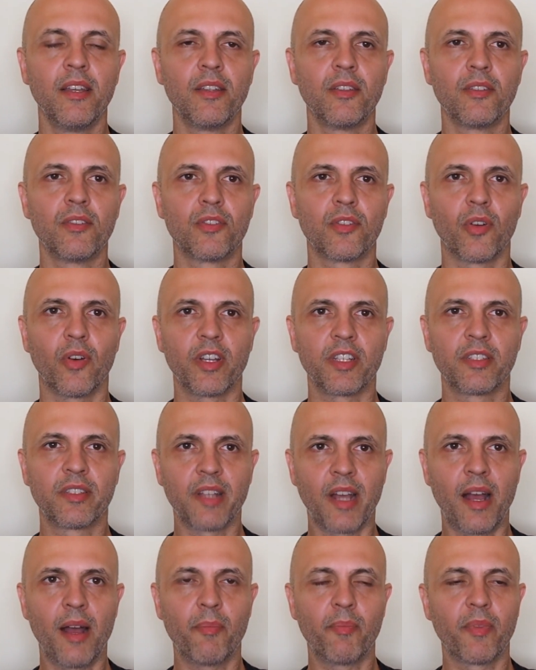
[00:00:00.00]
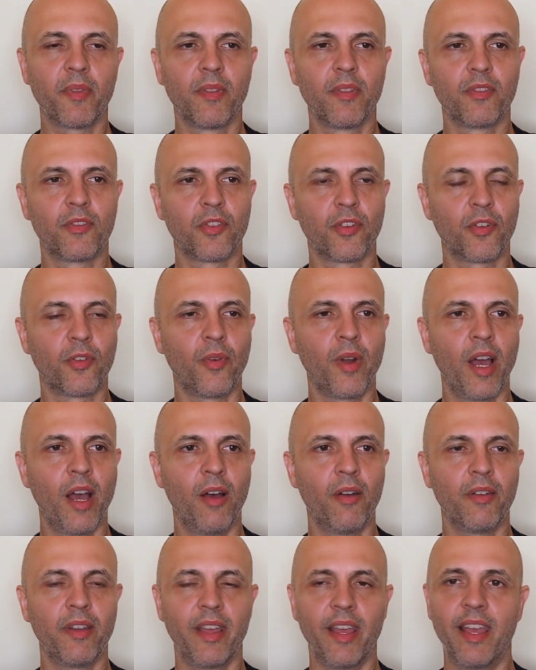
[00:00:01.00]
So I stop, turn
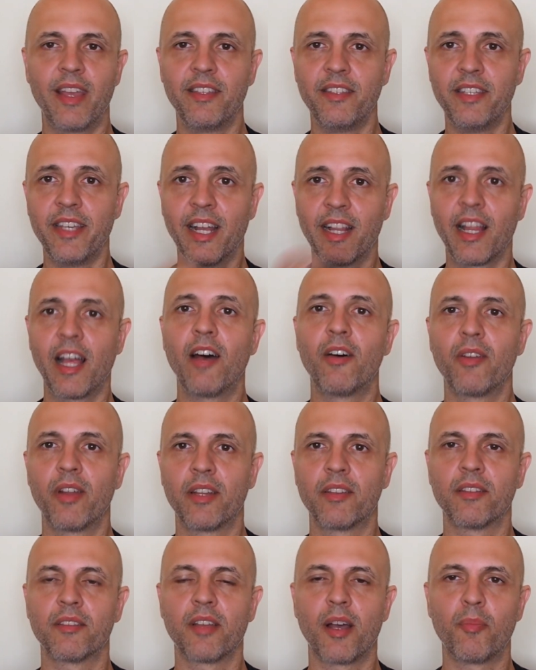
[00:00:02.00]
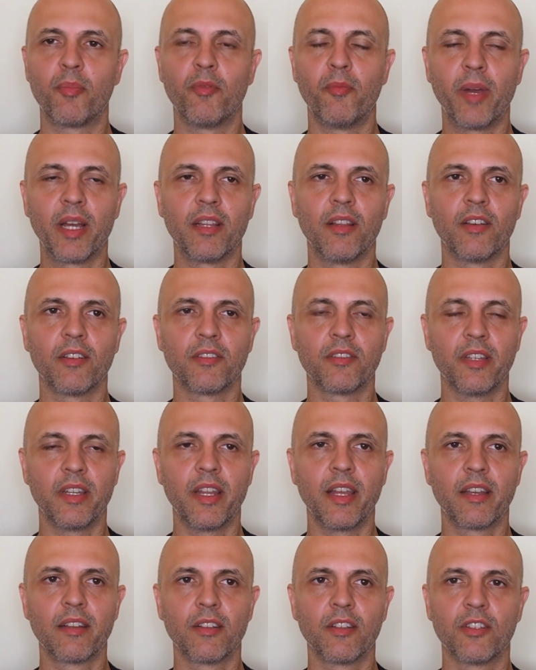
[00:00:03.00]
around, and yell out at the top of my lungs in
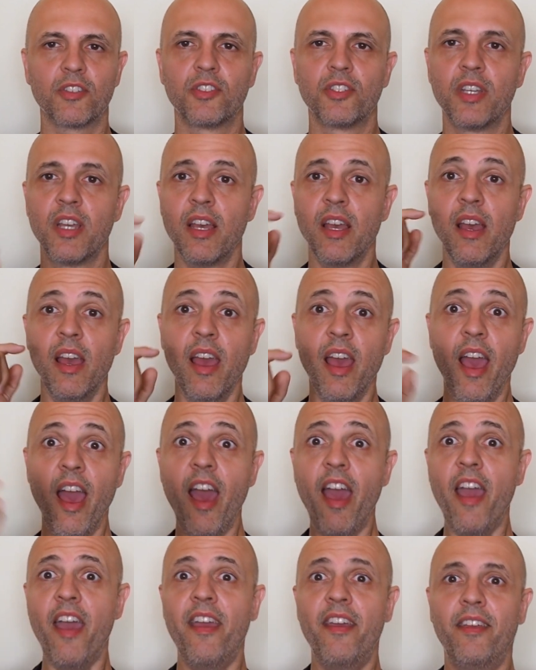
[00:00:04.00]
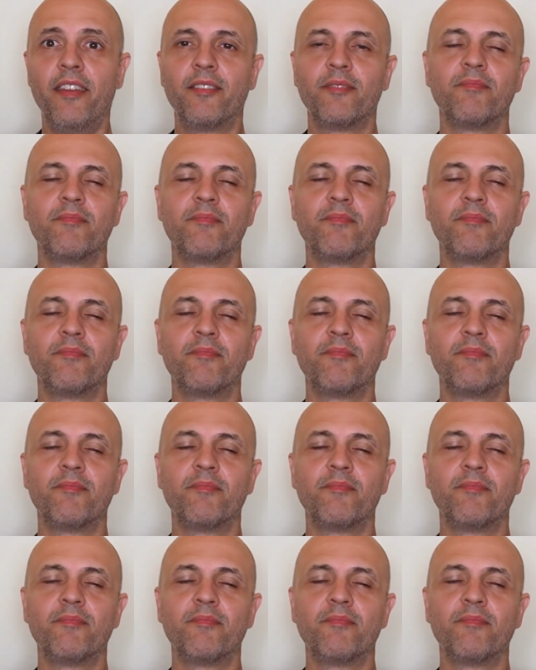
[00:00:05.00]
English, "Hey!"